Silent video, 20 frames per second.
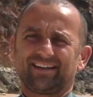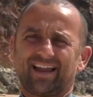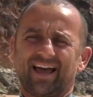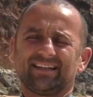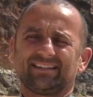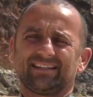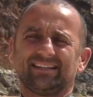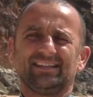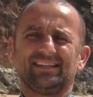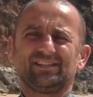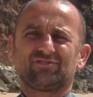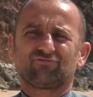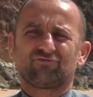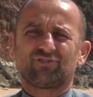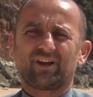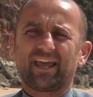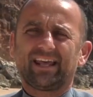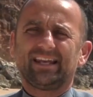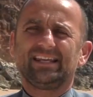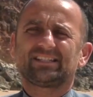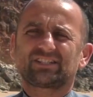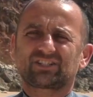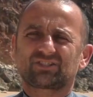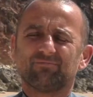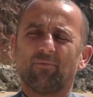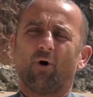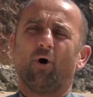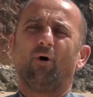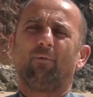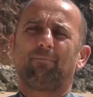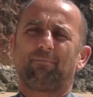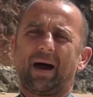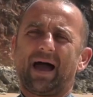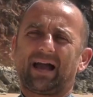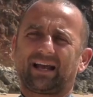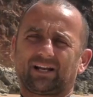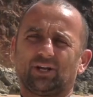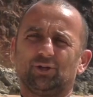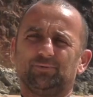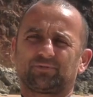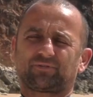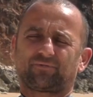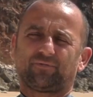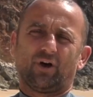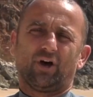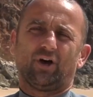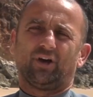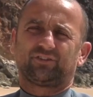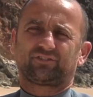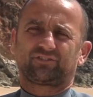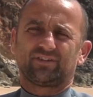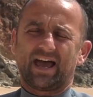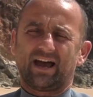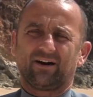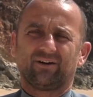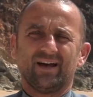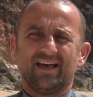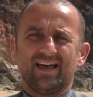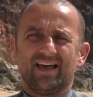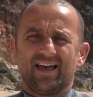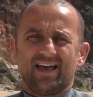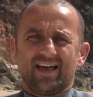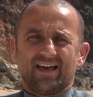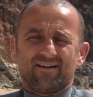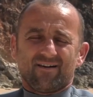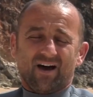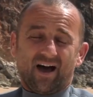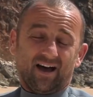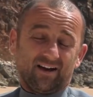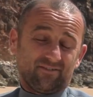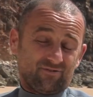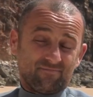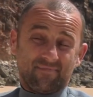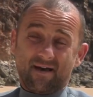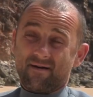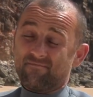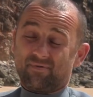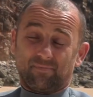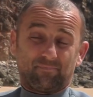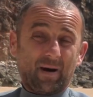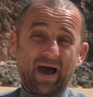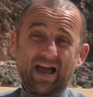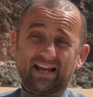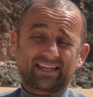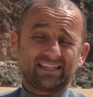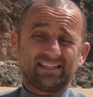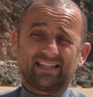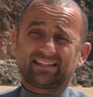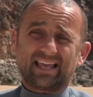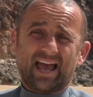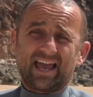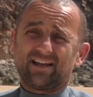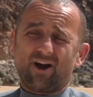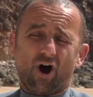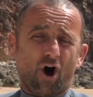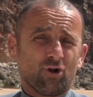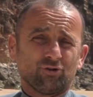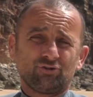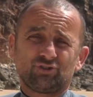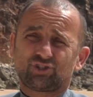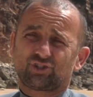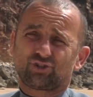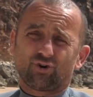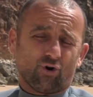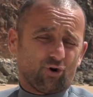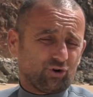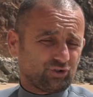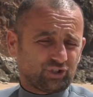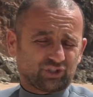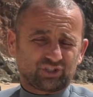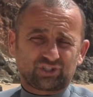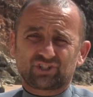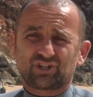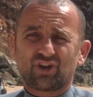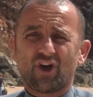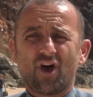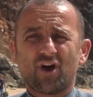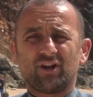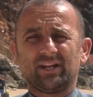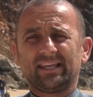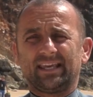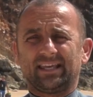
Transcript: landing these really small back loops first. Now, I remember back in the day on shore just turning